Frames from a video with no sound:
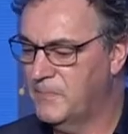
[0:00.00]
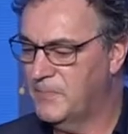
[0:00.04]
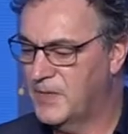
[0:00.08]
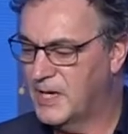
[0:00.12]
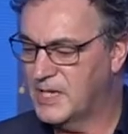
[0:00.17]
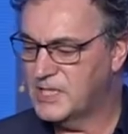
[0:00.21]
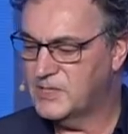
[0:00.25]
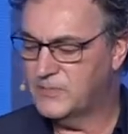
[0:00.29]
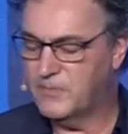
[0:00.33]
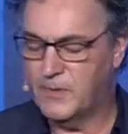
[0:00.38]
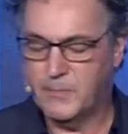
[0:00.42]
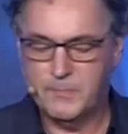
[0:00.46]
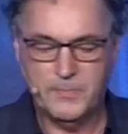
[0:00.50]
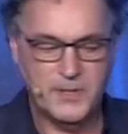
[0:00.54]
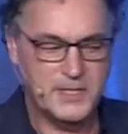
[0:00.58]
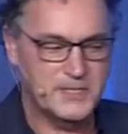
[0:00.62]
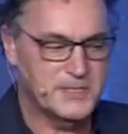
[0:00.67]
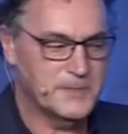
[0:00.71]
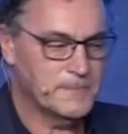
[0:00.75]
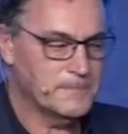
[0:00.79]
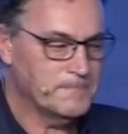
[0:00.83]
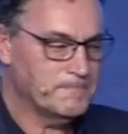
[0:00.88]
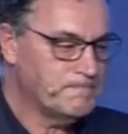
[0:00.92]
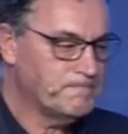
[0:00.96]
Next one,
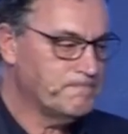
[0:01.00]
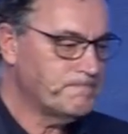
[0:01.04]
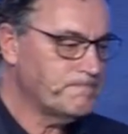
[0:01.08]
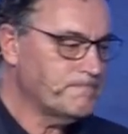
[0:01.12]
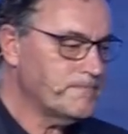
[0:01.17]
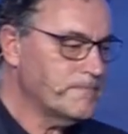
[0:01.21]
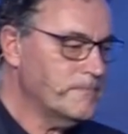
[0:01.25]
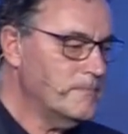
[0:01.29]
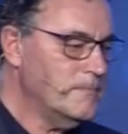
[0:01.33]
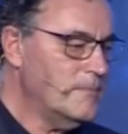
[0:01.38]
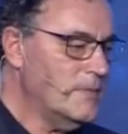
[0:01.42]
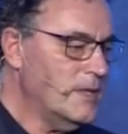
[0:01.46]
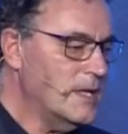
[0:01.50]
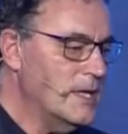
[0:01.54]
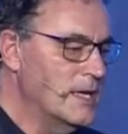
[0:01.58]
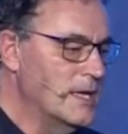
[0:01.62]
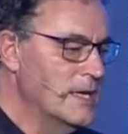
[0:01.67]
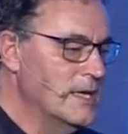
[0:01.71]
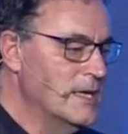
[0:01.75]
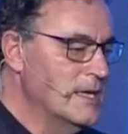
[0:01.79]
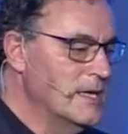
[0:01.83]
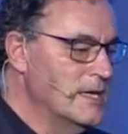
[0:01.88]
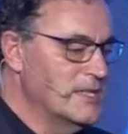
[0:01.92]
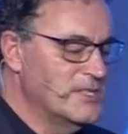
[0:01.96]
please.
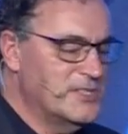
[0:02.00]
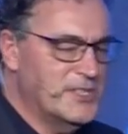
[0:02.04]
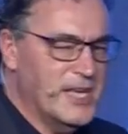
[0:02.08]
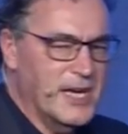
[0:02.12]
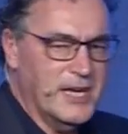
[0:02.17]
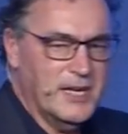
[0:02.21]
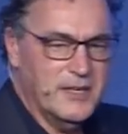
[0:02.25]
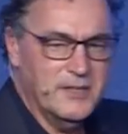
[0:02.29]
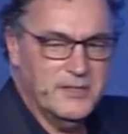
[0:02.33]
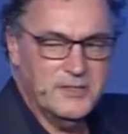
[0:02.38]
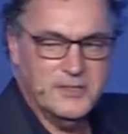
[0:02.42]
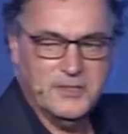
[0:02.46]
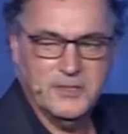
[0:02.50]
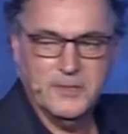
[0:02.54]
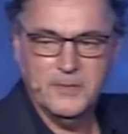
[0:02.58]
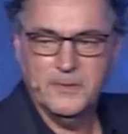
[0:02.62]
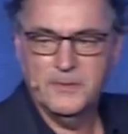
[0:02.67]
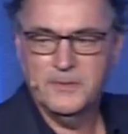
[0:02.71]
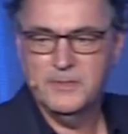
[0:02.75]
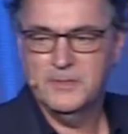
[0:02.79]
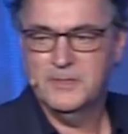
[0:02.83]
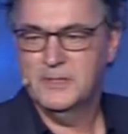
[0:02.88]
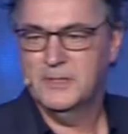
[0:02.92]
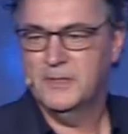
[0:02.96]
Second,
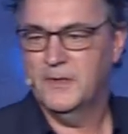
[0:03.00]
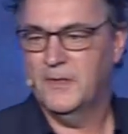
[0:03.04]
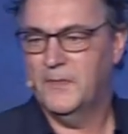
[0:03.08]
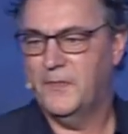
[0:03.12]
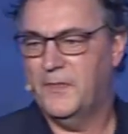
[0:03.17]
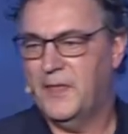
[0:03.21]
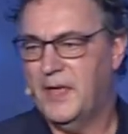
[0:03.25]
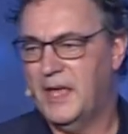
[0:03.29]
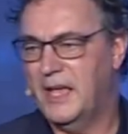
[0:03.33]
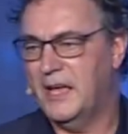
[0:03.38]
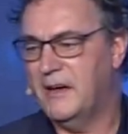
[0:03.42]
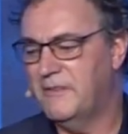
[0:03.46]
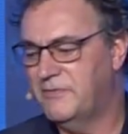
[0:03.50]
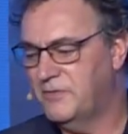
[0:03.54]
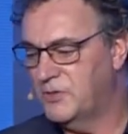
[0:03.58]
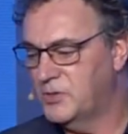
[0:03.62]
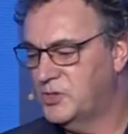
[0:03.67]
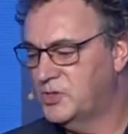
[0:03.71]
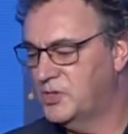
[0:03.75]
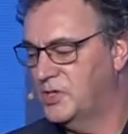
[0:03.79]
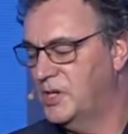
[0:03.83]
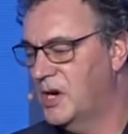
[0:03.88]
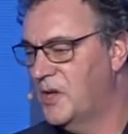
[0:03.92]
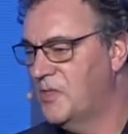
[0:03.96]
they have to
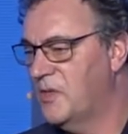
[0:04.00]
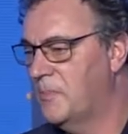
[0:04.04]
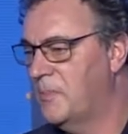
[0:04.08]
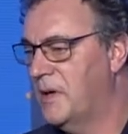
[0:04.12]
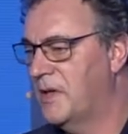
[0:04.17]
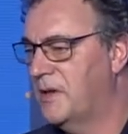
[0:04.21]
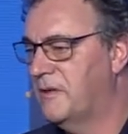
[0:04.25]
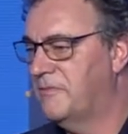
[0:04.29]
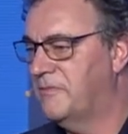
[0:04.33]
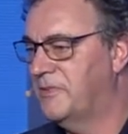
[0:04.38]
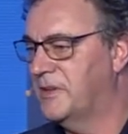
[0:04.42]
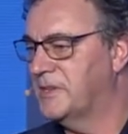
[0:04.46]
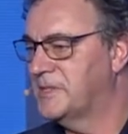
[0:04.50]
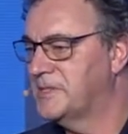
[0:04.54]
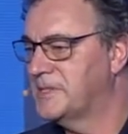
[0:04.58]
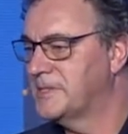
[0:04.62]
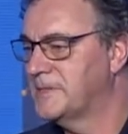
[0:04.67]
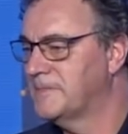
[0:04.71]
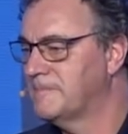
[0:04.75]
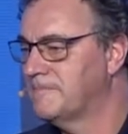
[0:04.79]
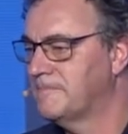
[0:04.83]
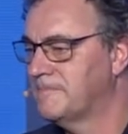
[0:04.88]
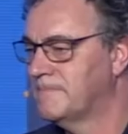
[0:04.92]
share the benefits.